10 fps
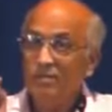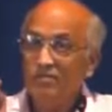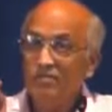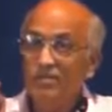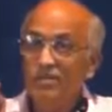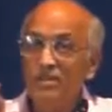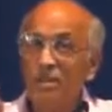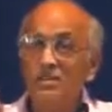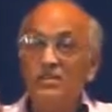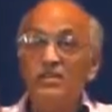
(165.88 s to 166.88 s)
Probably the
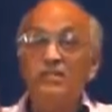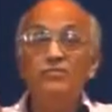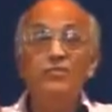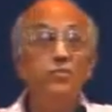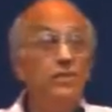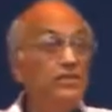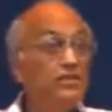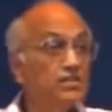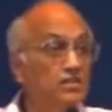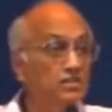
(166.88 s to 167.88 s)
answer after
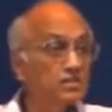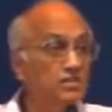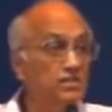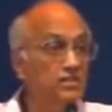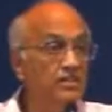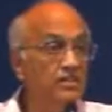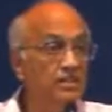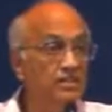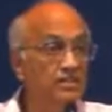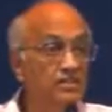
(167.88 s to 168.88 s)
20 years
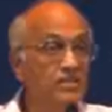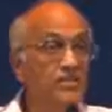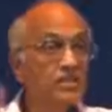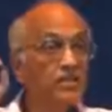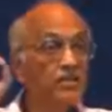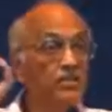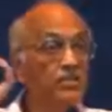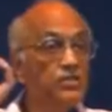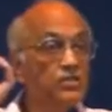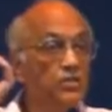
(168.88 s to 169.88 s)
is
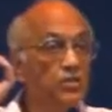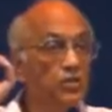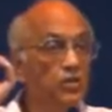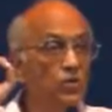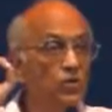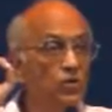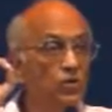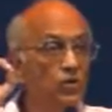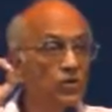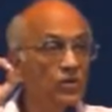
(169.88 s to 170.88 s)
zero.
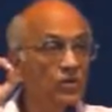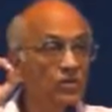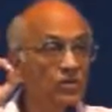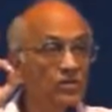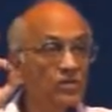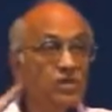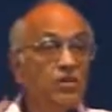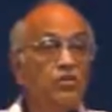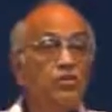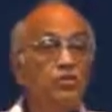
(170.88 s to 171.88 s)

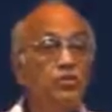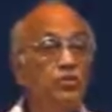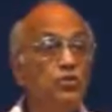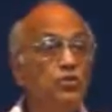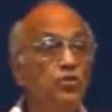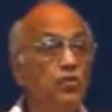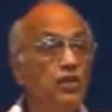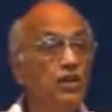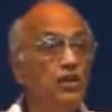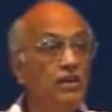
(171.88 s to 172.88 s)
Because you're so
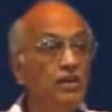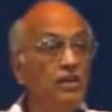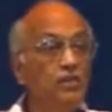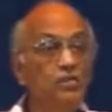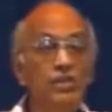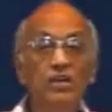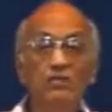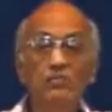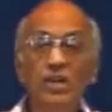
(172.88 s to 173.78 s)
holy, you will not